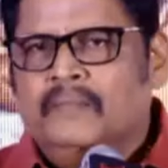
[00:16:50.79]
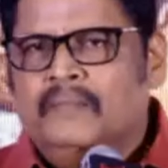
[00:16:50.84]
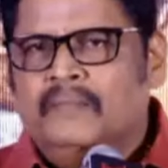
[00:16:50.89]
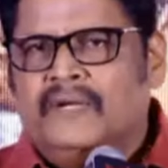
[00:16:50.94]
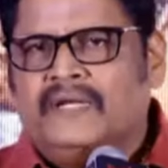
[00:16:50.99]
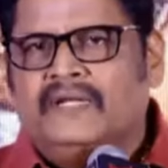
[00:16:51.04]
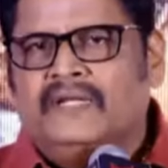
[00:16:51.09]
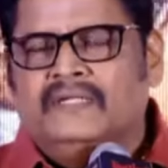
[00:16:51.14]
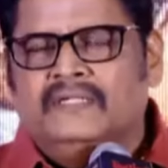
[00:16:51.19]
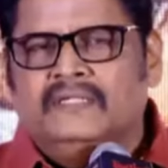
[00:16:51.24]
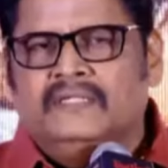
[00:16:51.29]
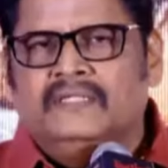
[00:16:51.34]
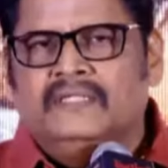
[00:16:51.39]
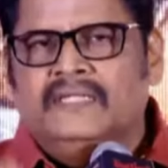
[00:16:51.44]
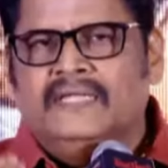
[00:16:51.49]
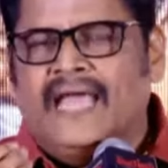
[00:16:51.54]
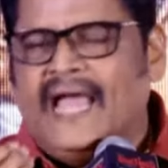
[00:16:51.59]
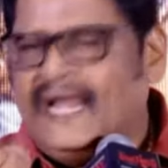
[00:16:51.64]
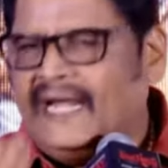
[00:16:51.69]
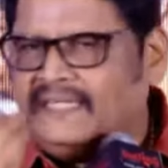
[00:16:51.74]
but
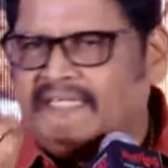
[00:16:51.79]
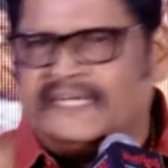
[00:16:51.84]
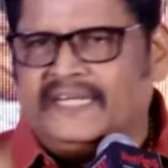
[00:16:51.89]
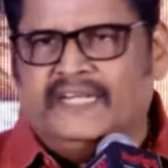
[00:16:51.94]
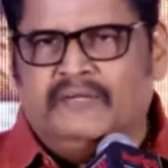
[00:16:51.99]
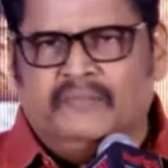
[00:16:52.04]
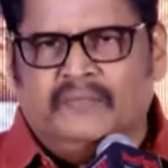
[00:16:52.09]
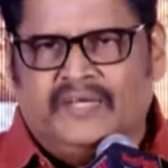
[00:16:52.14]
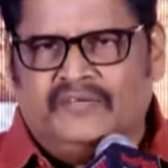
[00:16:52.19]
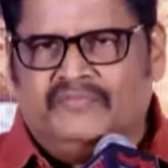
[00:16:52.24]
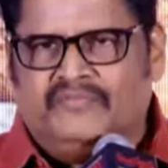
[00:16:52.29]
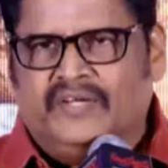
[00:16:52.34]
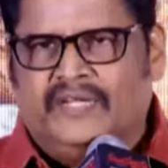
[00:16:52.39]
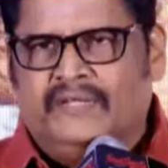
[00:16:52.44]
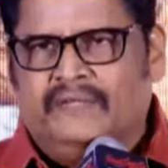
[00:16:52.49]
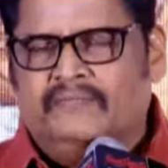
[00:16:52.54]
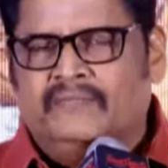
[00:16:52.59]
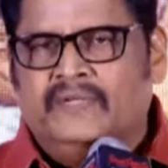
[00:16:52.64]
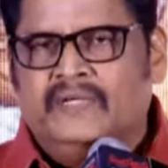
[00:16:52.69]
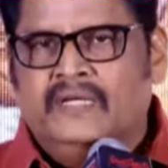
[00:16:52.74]
he acted in my
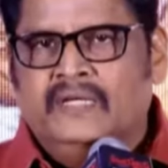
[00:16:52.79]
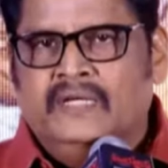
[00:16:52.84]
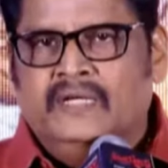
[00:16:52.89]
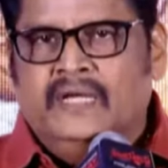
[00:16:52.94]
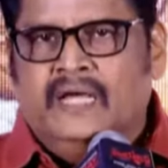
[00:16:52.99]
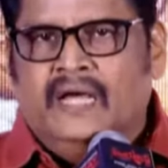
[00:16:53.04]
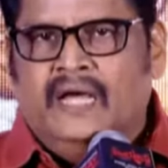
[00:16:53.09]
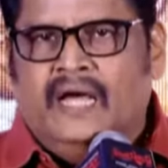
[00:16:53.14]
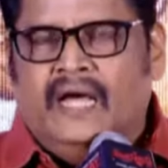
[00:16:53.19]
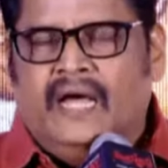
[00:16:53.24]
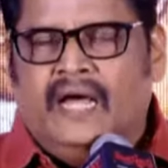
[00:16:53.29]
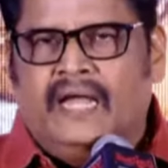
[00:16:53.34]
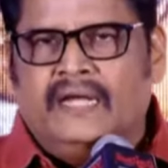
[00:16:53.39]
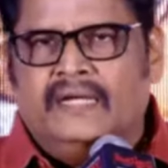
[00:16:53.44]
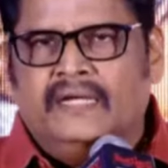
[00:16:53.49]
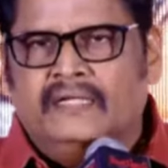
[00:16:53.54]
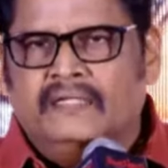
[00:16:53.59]
film. And